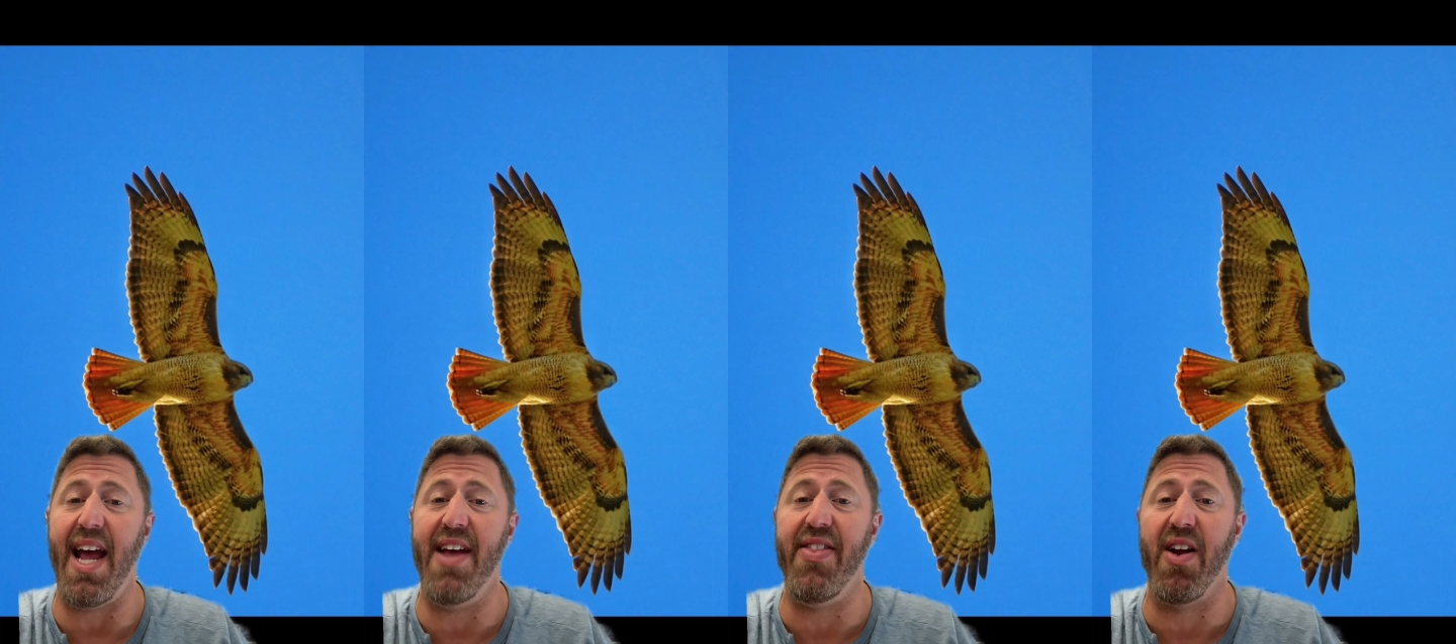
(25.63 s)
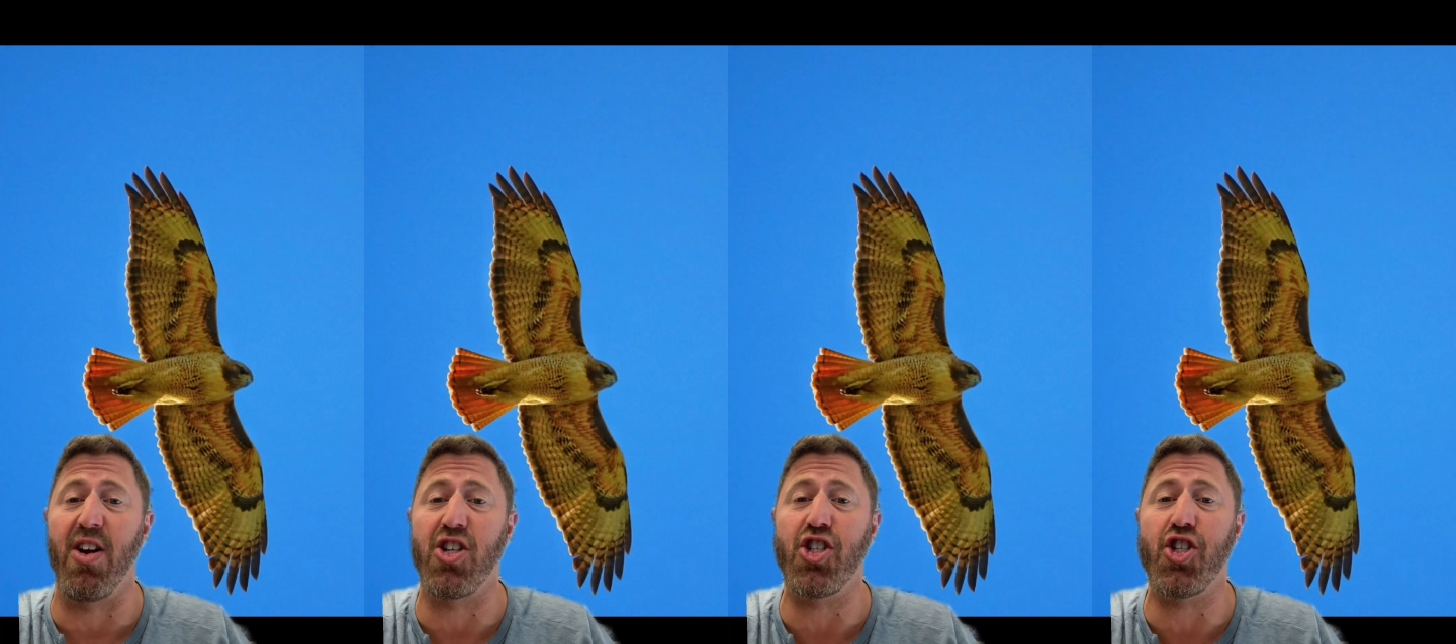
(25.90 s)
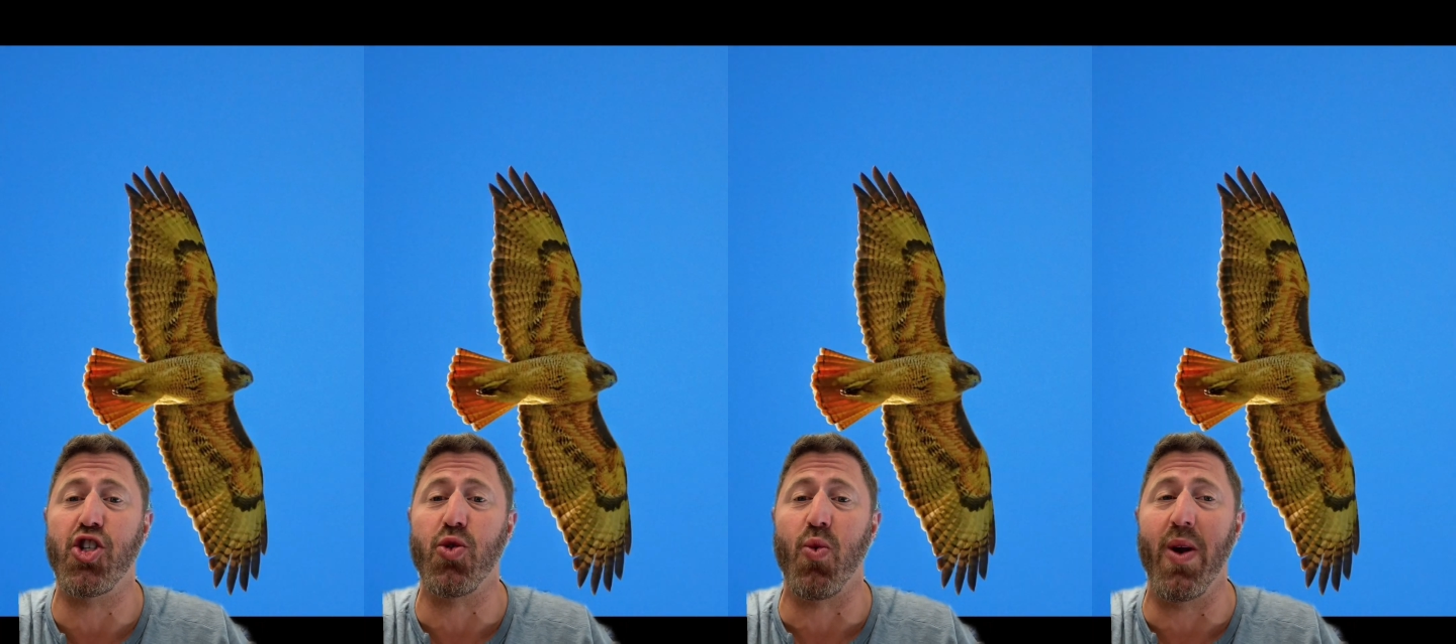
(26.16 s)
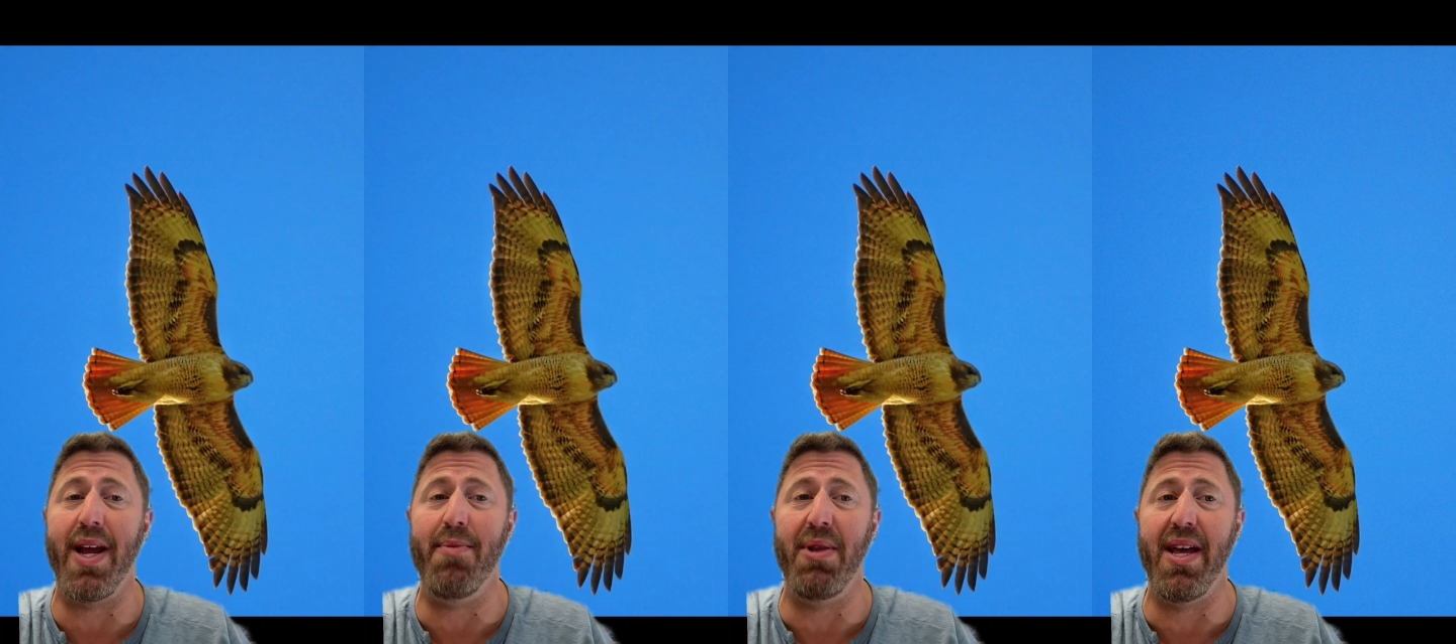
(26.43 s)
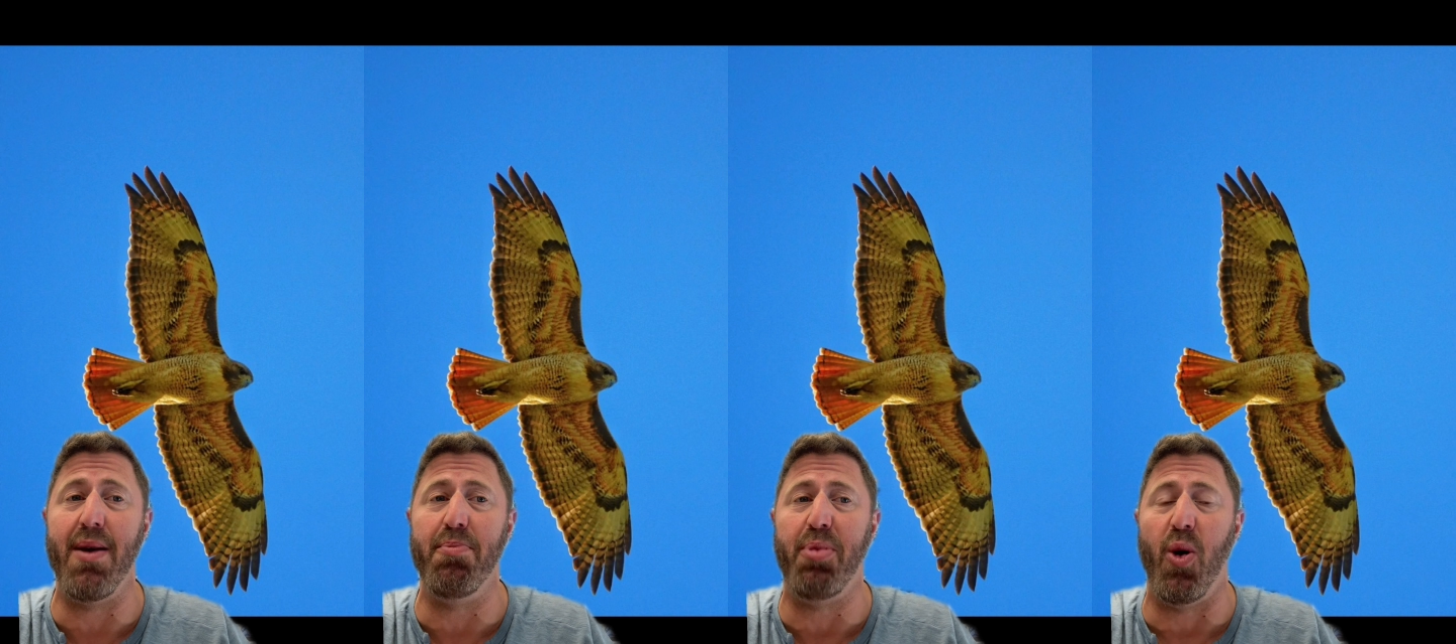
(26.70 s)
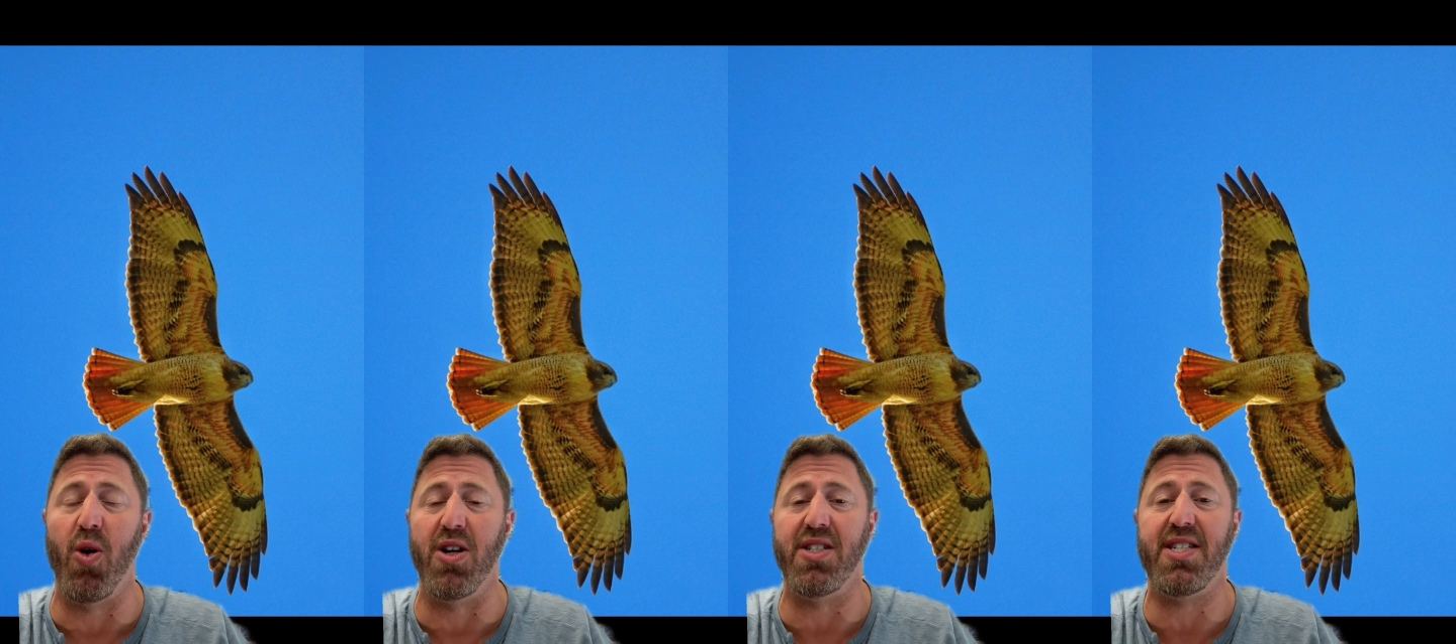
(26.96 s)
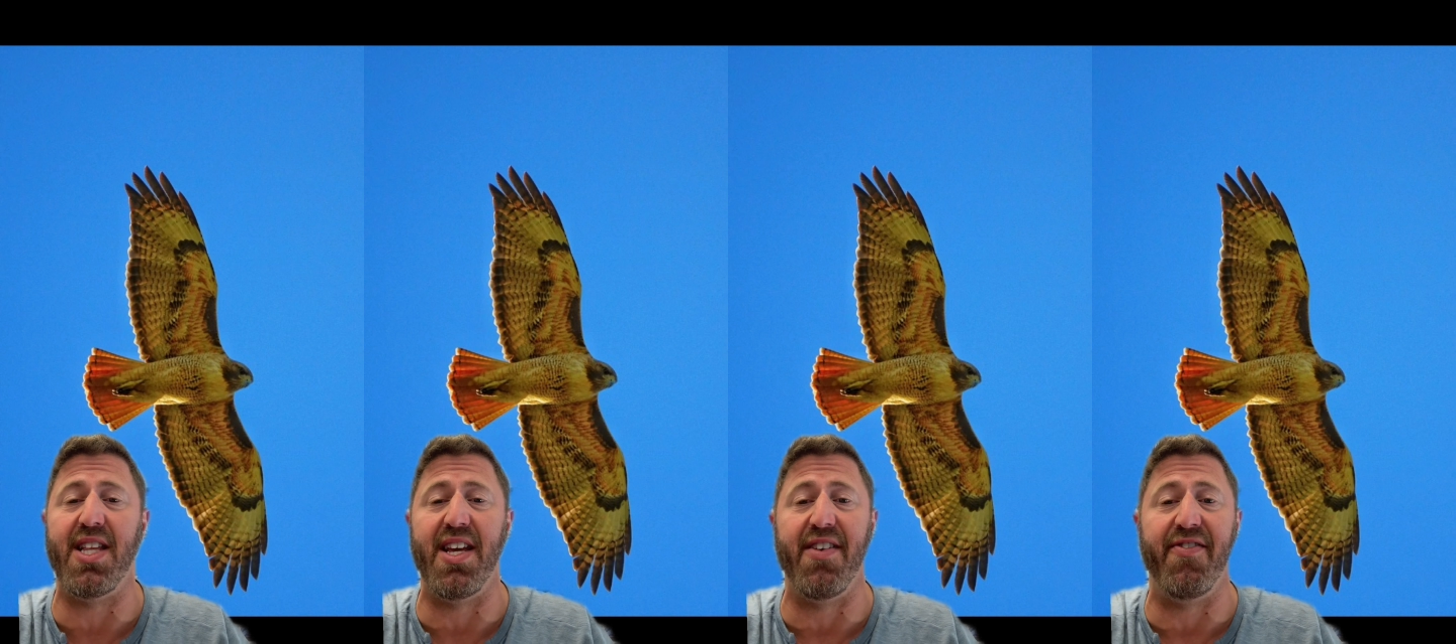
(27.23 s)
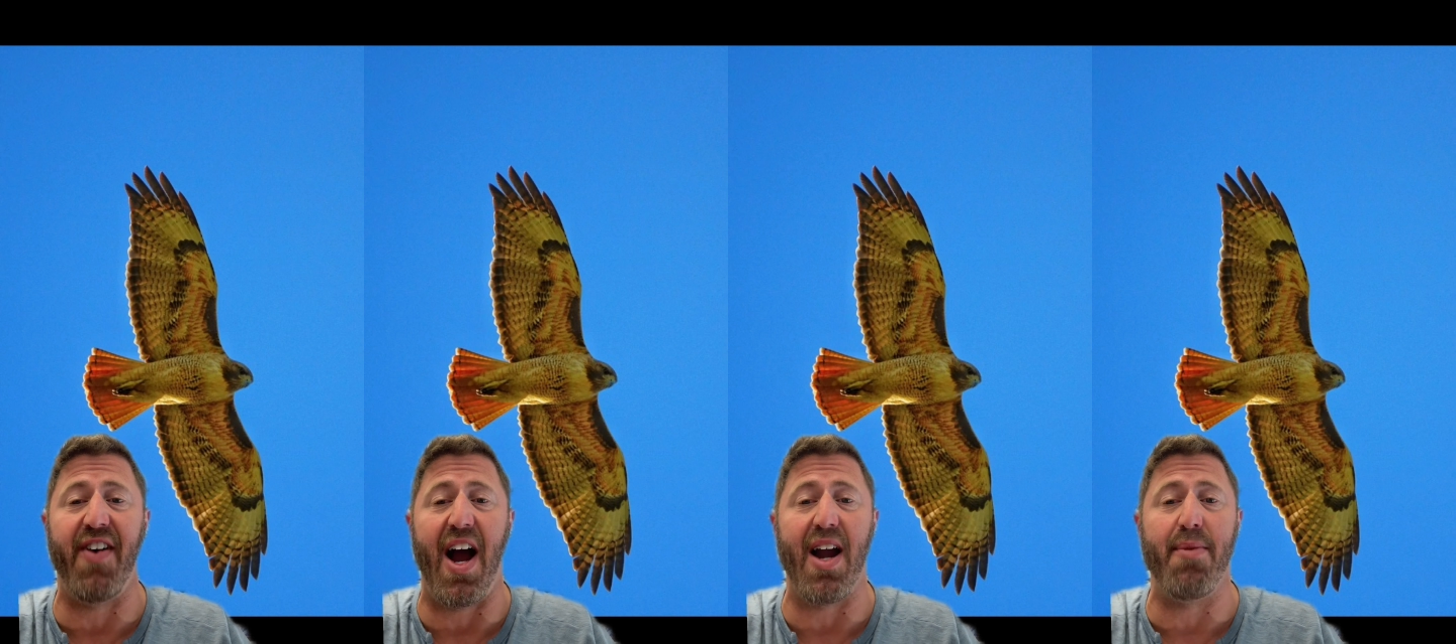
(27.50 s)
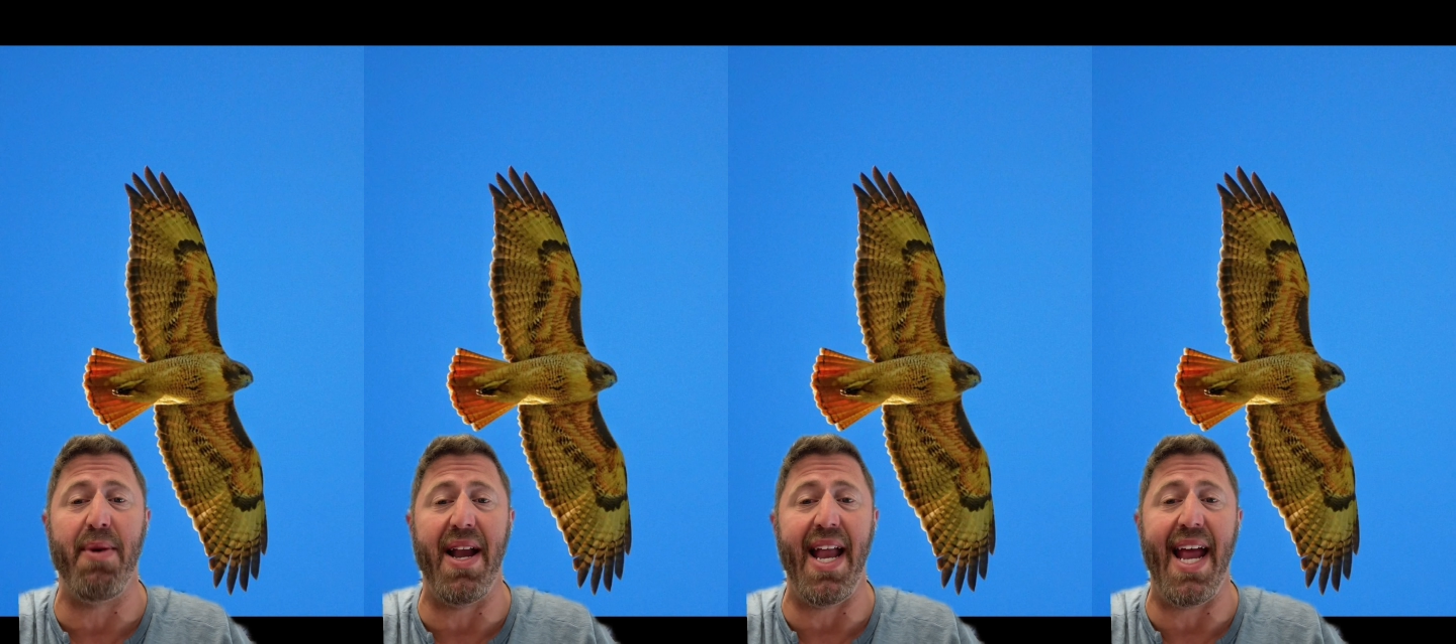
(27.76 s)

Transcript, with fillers: and they're extremely important to the environment